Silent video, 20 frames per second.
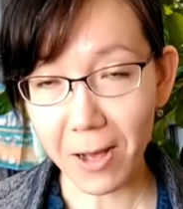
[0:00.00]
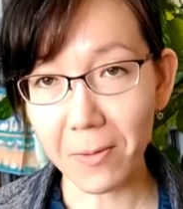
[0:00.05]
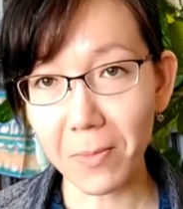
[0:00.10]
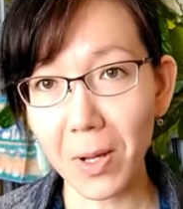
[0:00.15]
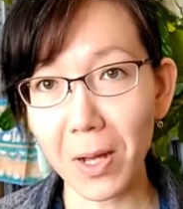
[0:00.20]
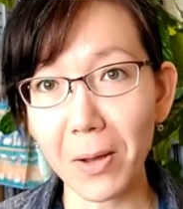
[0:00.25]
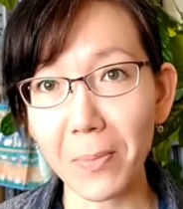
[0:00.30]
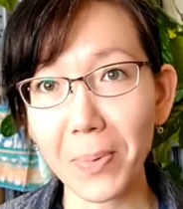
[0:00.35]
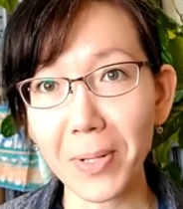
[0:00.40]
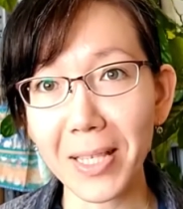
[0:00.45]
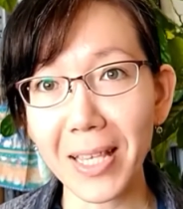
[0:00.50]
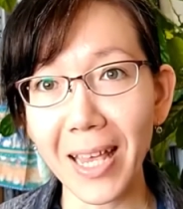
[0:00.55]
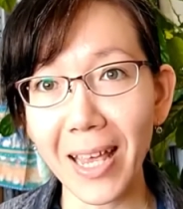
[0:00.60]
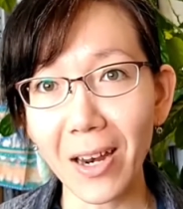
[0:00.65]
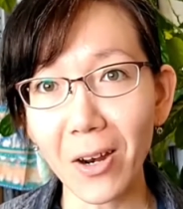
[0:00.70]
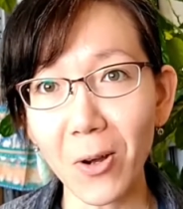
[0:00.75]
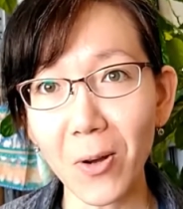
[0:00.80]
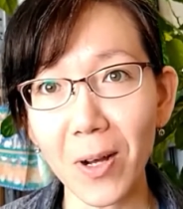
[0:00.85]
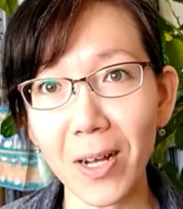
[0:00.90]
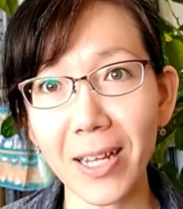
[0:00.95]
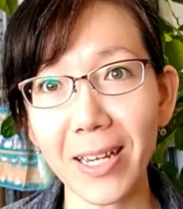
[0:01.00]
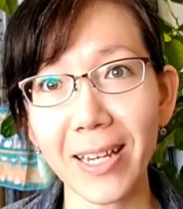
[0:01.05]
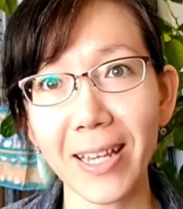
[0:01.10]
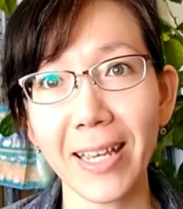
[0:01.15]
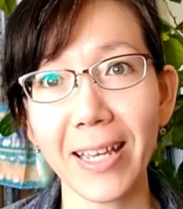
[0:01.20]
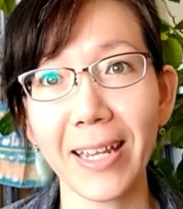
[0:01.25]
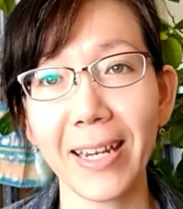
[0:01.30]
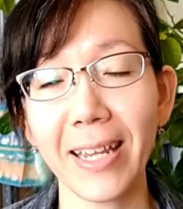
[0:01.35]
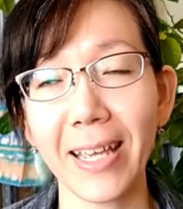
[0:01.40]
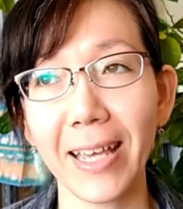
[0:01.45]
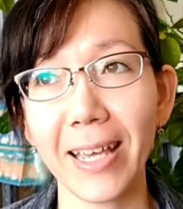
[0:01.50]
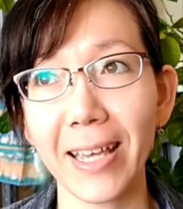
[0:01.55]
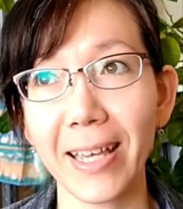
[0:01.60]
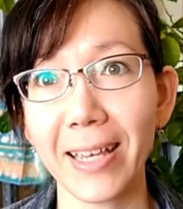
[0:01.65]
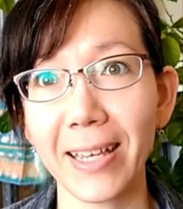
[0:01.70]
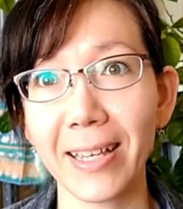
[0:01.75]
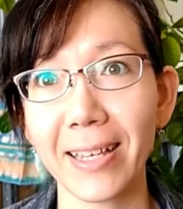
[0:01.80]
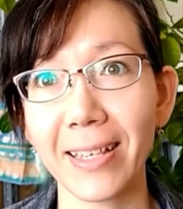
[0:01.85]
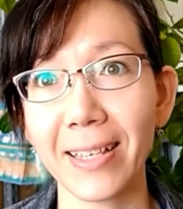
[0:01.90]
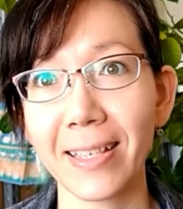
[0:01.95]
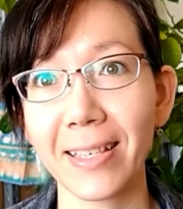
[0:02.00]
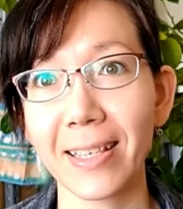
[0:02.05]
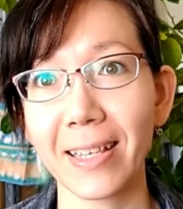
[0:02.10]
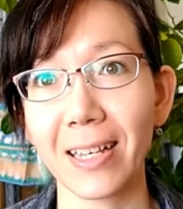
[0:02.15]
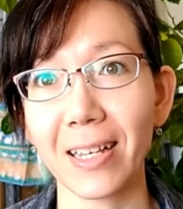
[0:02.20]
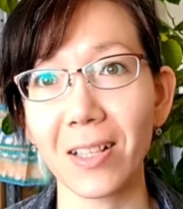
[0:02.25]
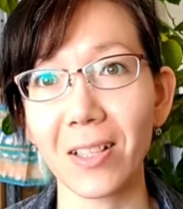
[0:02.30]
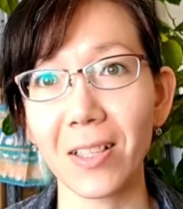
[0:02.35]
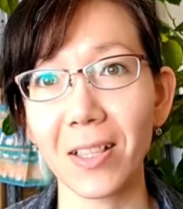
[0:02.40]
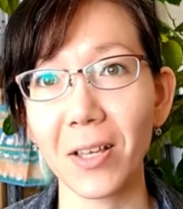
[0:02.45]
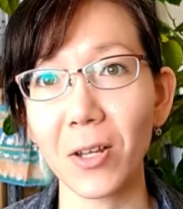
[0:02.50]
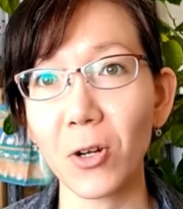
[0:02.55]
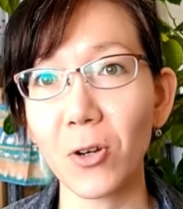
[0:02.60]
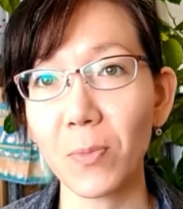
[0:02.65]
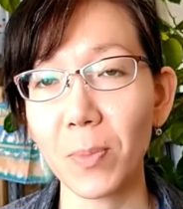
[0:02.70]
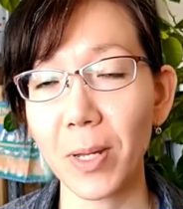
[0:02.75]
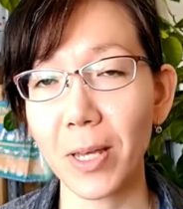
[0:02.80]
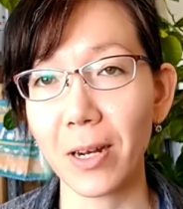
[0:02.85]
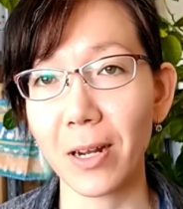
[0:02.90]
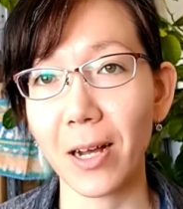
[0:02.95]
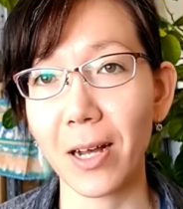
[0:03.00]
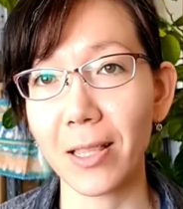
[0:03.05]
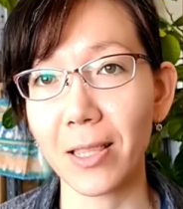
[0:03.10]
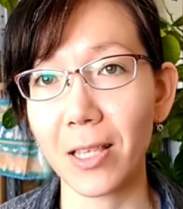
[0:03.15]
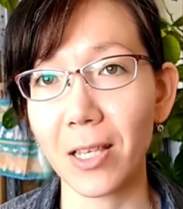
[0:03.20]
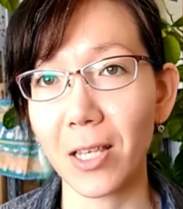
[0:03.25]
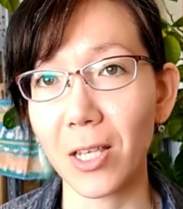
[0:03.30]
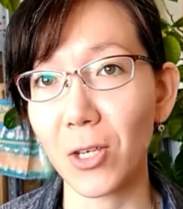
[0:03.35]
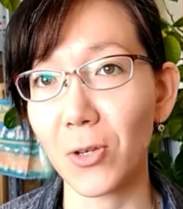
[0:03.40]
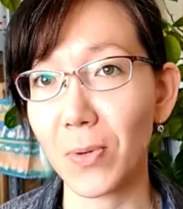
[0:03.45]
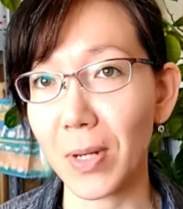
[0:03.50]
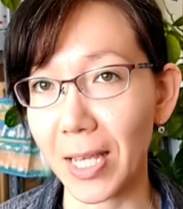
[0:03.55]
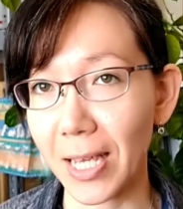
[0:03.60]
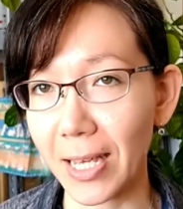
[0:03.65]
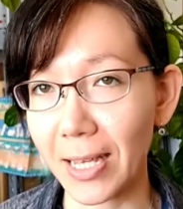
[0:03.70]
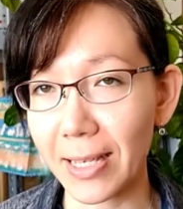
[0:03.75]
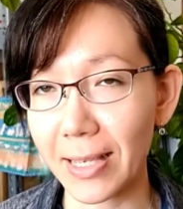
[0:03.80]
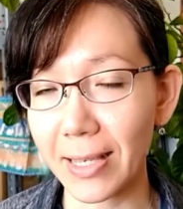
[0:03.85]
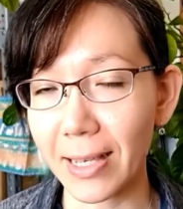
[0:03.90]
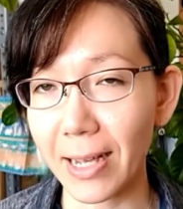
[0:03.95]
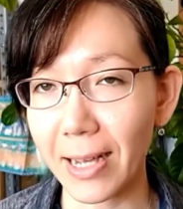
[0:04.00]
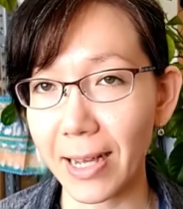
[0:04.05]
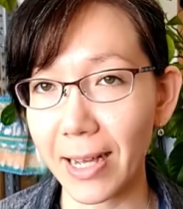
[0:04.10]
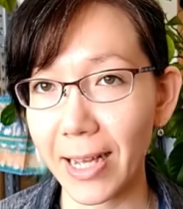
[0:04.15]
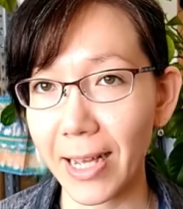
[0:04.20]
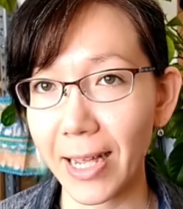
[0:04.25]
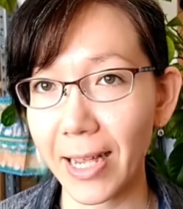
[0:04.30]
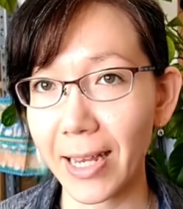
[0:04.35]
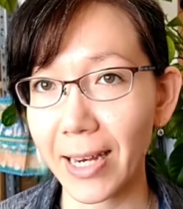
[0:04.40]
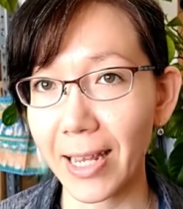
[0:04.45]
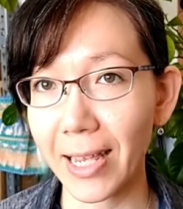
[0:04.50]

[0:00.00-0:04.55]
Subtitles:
A potato onion is a little bit on the unique side.